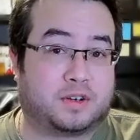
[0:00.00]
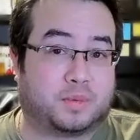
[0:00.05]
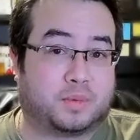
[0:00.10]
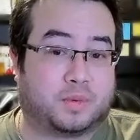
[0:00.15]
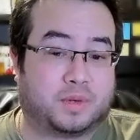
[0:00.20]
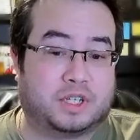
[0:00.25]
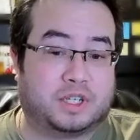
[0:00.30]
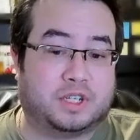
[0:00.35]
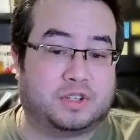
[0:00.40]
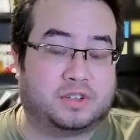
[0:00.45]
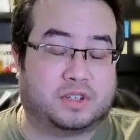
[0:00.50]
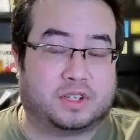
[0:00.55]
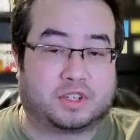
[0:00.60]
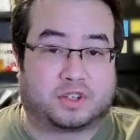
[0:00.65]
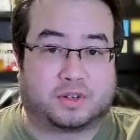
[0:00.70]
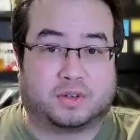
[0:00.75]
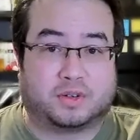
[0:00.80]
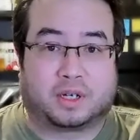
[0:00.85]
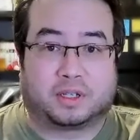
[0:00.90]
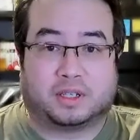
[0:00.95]
or want to use this
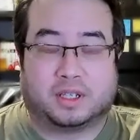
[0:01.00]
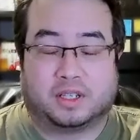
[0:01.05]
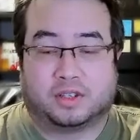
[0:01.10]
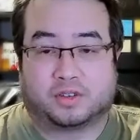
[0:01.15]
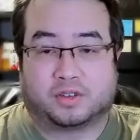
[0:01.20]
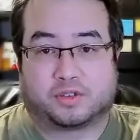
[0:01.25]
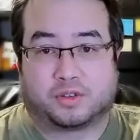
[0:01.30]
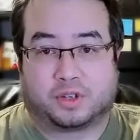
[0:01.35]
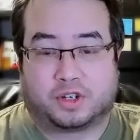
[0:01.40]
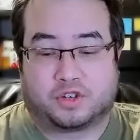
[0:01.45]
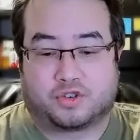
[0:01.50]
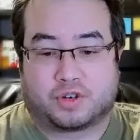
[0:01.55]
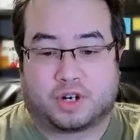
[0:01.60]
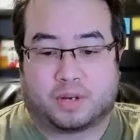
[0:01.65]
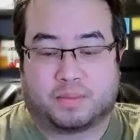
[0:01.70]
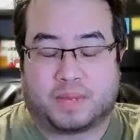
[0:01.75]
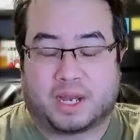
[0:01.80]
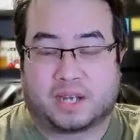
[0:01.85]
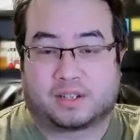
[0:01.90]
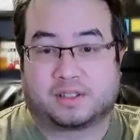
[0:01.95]
correctly, and those are like
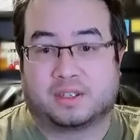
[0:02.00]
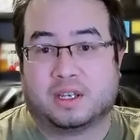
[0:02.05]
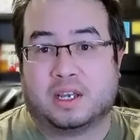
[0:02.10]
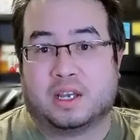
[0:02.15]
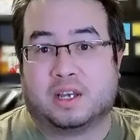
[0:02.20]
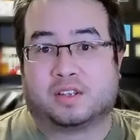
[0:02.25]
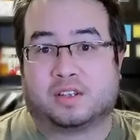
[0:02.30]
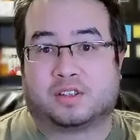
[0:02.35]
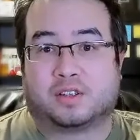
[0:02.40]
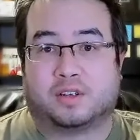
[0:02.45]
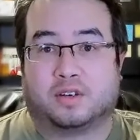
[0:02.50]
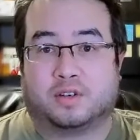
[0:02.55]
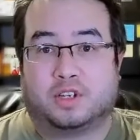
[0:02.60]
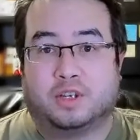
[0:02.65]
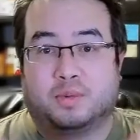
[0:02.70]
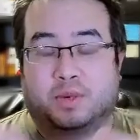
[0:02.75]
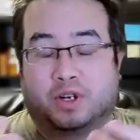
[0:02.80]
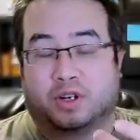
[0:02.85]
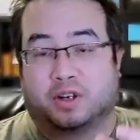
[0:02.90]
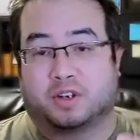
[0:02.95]
drawbacks. So
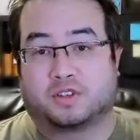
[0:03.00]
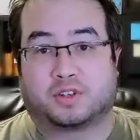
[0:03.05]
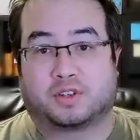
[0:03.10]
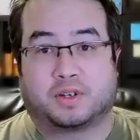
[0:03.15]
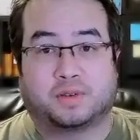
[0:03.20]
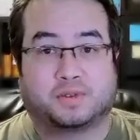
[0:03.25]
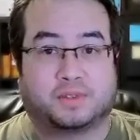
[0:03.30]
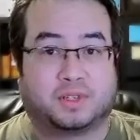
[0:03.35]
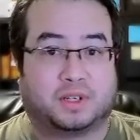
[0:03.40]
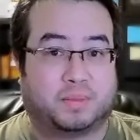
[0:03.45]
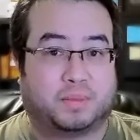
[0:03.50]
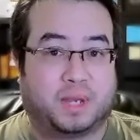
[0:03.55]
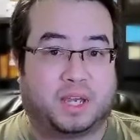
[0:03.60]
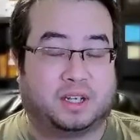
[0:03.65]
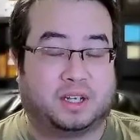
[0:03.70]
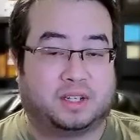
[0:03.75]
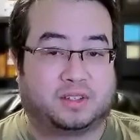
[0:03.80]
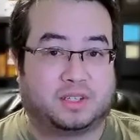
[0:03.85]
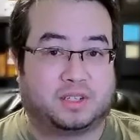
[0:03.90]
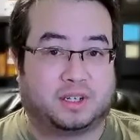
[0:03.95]
Humira also comes in a pen
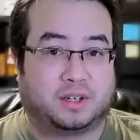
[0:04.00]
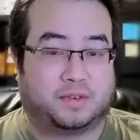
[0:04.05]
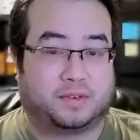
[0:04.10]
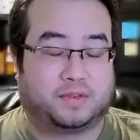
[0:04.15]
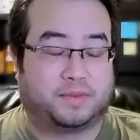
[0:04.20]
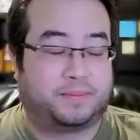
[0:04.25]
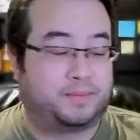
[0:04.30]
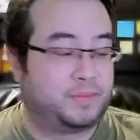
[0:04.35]
itself.